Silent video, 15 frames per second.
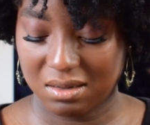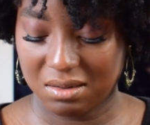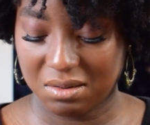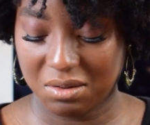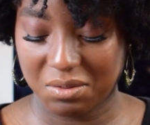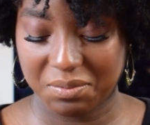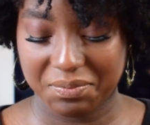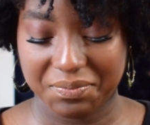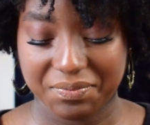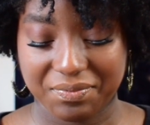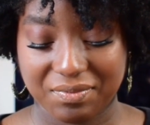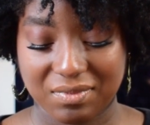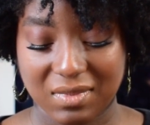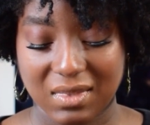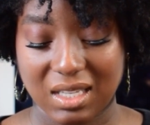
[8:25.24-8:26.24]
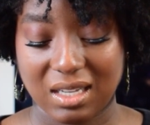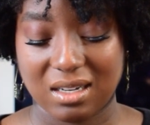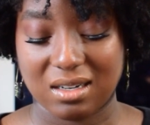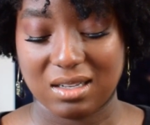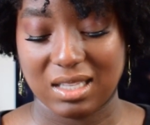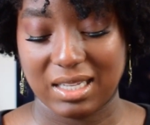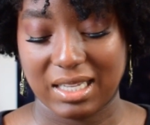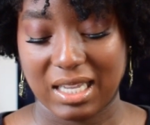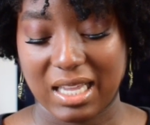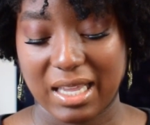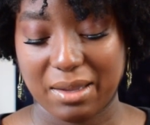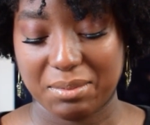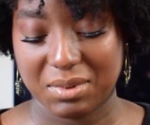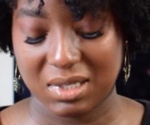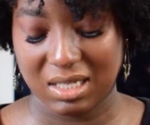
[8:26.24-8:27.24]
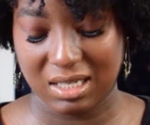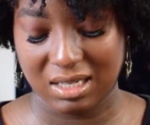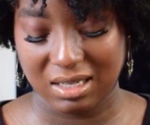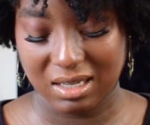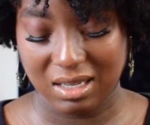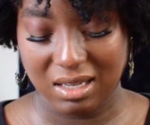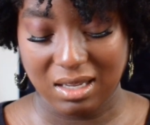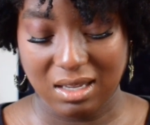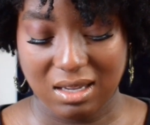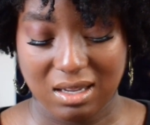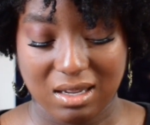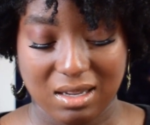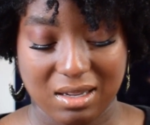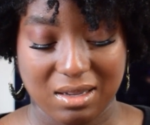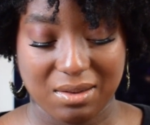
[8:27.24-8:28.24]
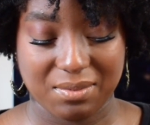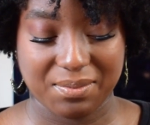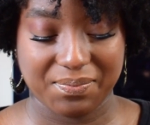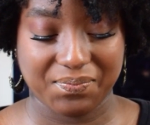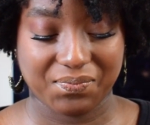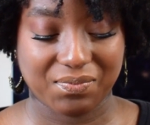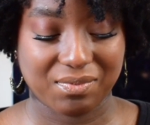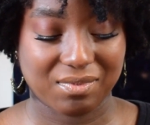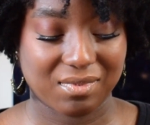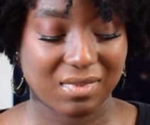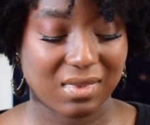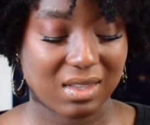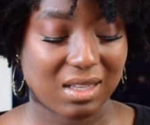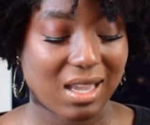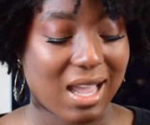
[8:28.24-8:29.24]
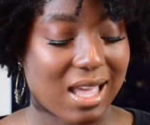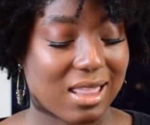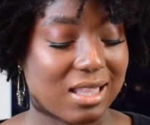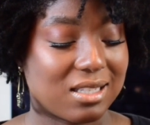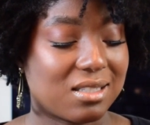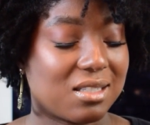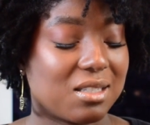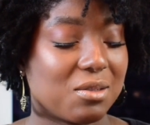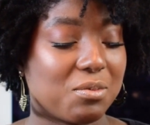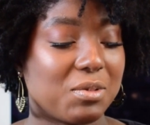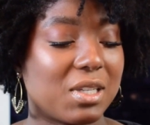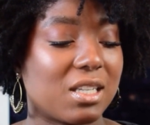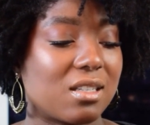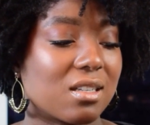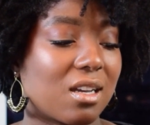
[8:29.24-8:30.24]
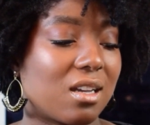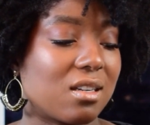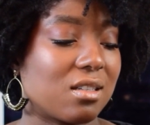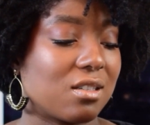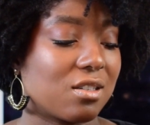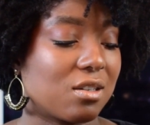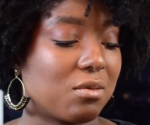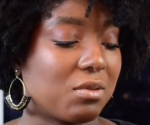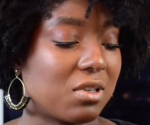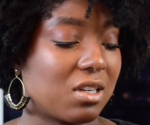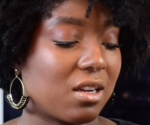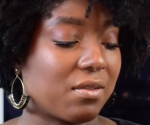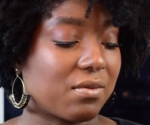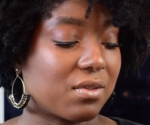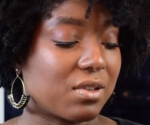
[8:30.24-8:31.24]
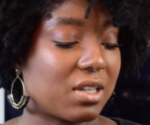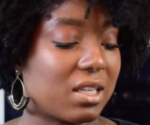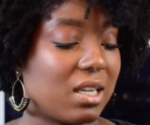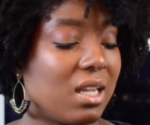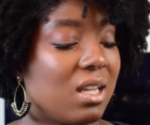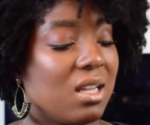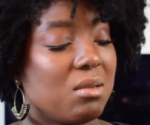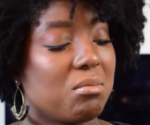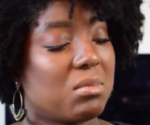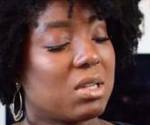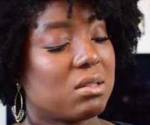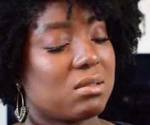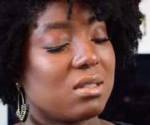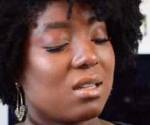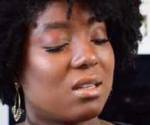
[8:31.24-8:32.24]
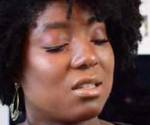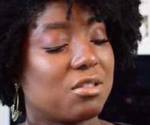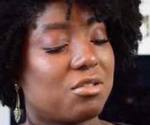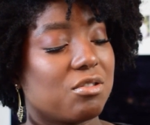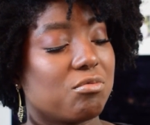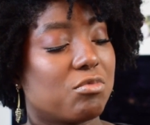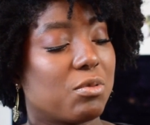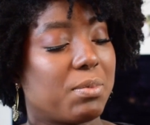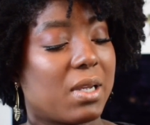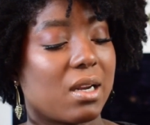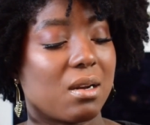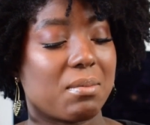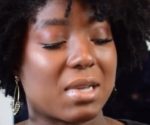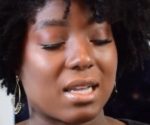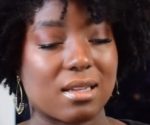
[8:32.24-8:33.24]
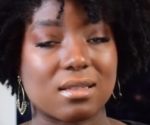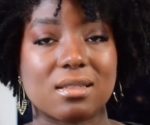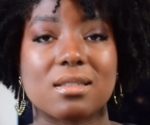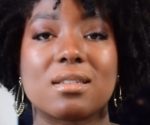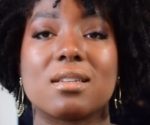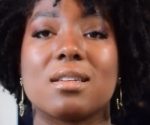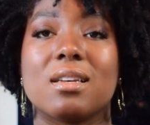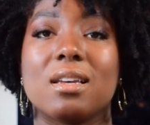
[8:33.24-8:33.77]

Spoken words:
Nope, they are like empty. Yeah, this is the Weed Dot Curl Recovery Meltdown Extreme Repair Mask.